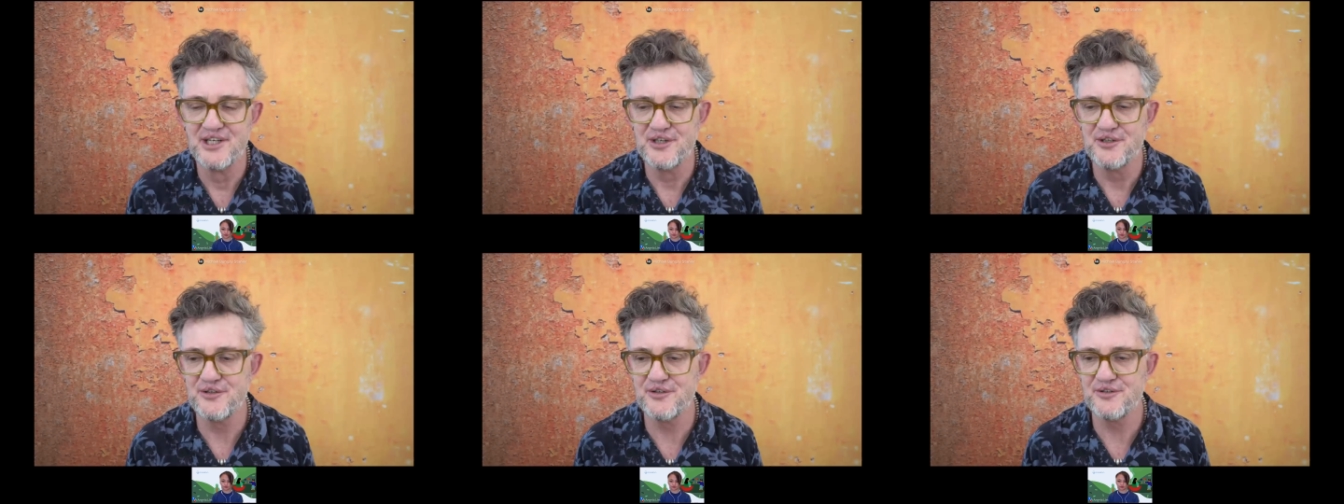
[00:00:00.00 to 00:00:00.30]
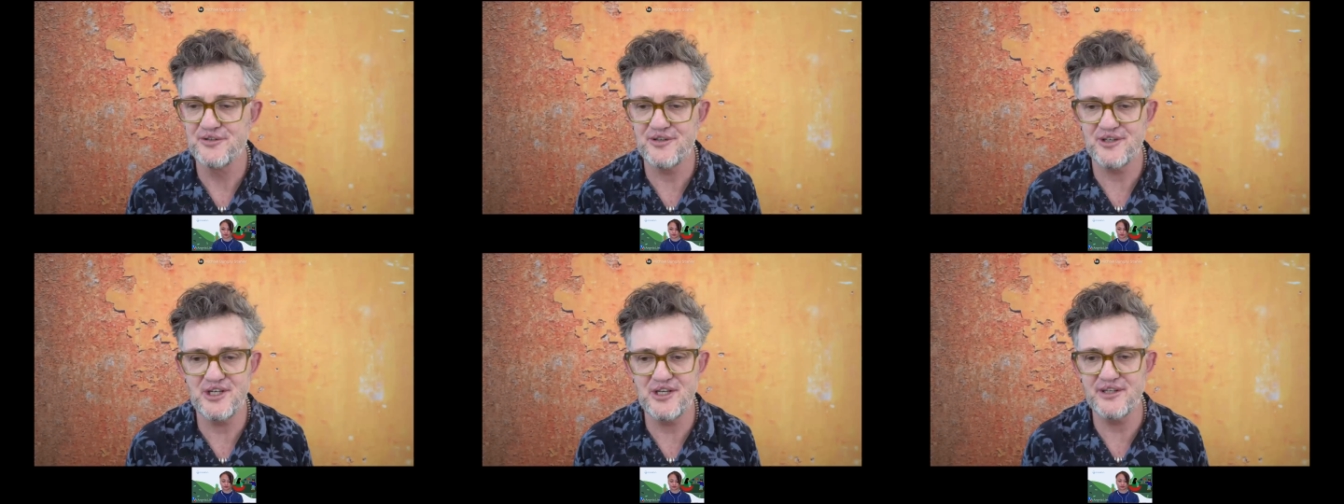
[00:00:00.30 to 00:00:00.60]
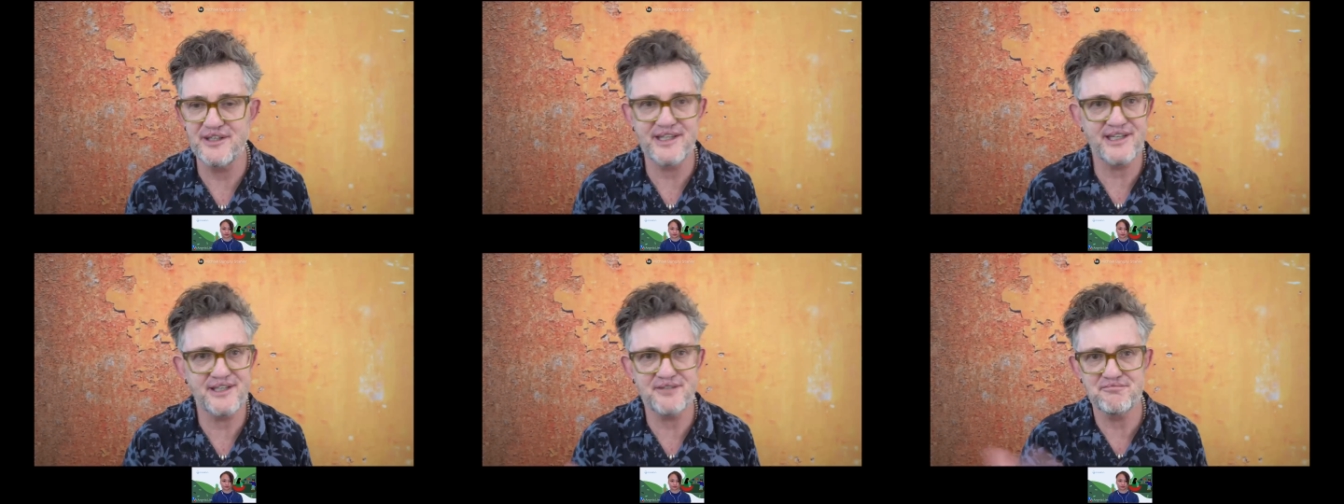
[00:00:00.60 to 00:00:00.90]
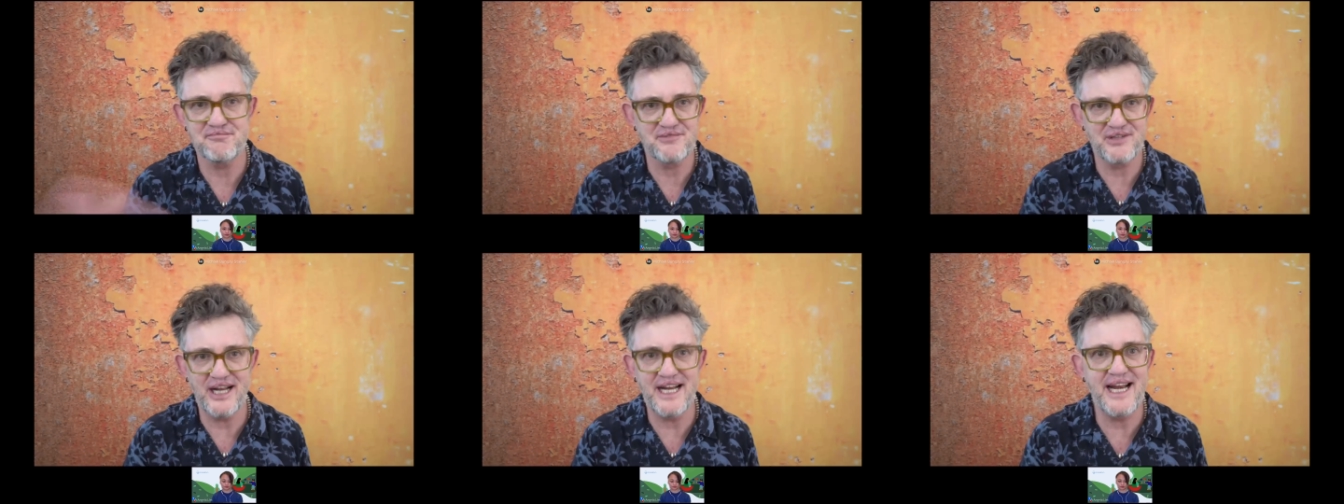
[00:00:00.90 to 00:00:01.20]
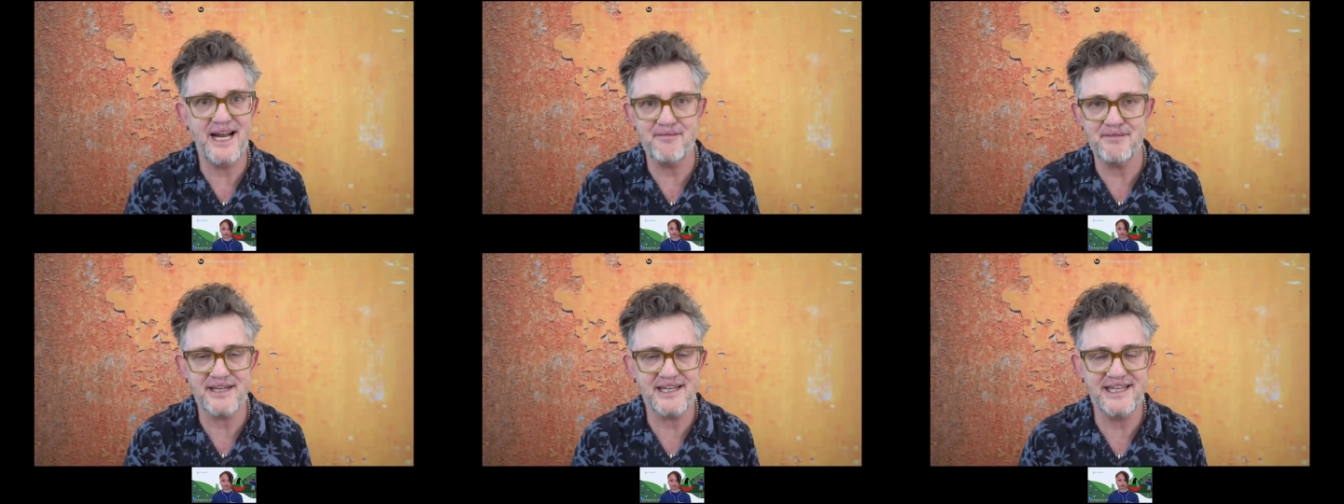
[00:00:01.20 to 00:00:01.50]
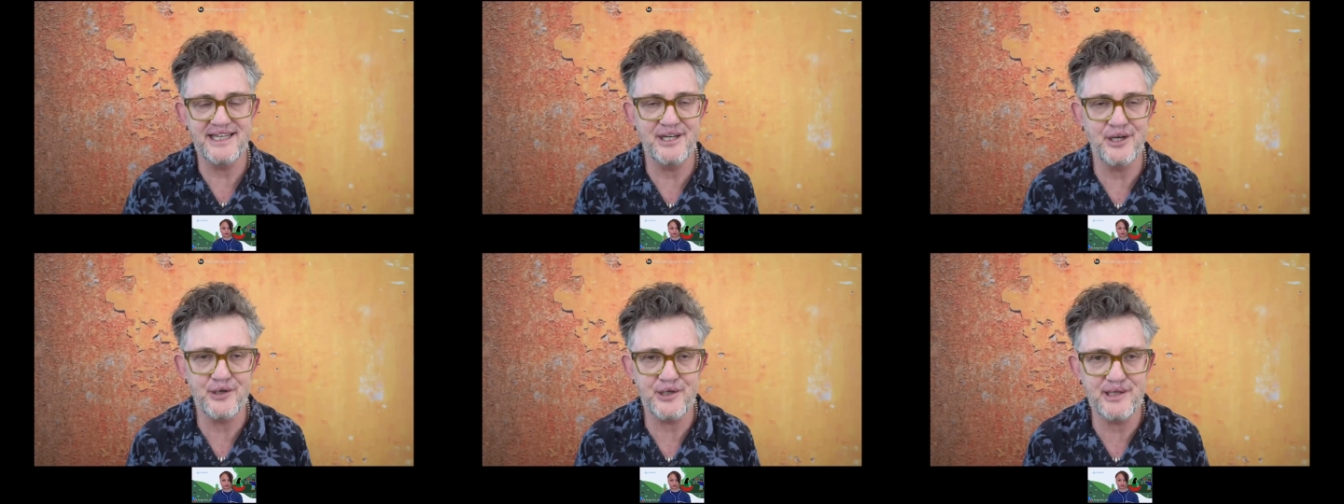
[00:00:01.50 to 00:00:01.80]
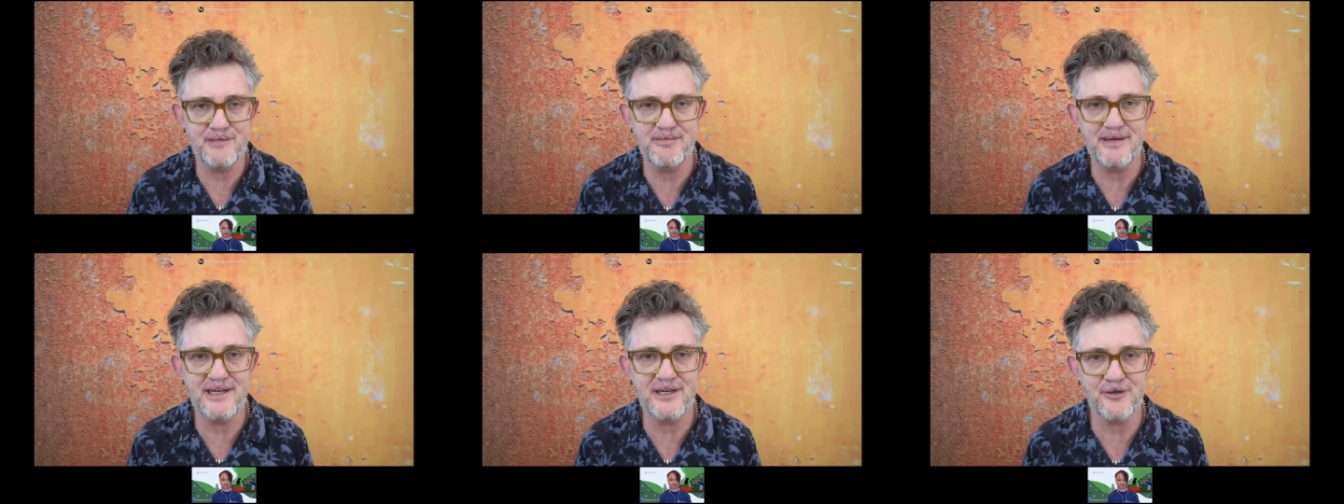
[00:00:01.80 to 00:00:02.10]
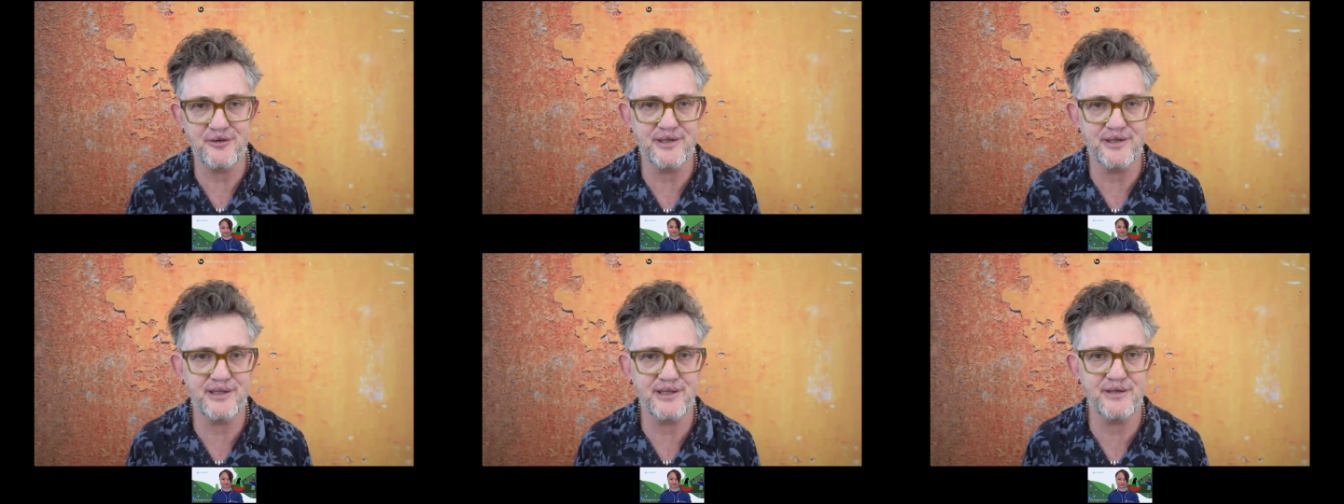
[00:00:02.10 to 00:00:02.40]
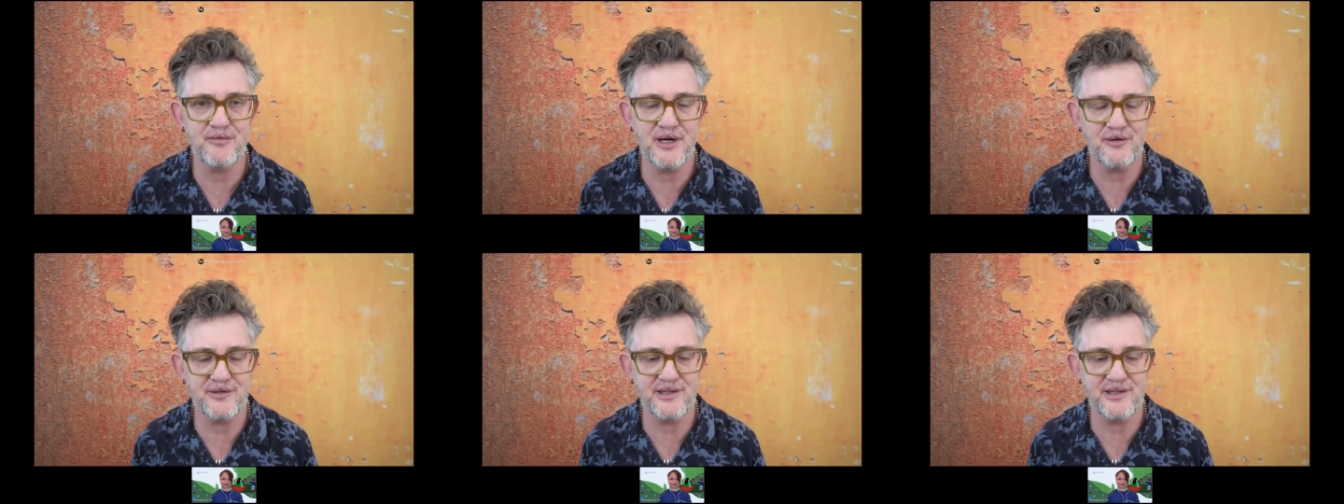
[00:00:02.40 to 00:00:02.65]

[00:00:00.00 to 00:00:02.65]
who she's a dynamic keynote speaker as well.